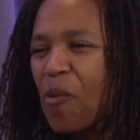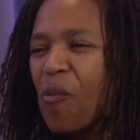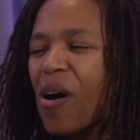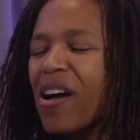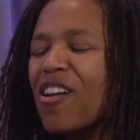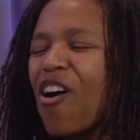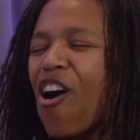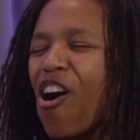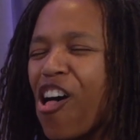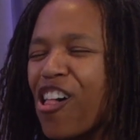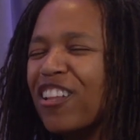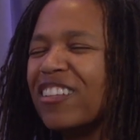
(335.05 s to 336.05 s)
What
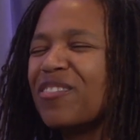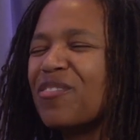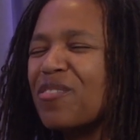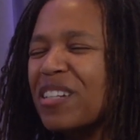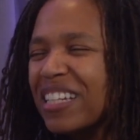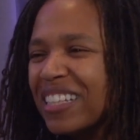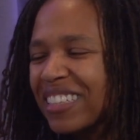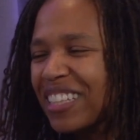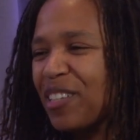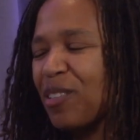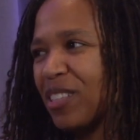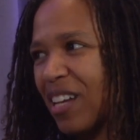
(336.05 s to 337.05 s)
all really
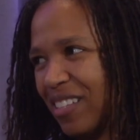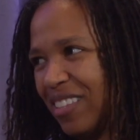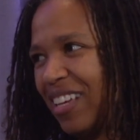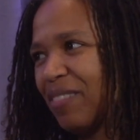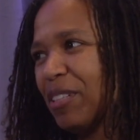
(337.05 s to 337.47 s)
goes on in that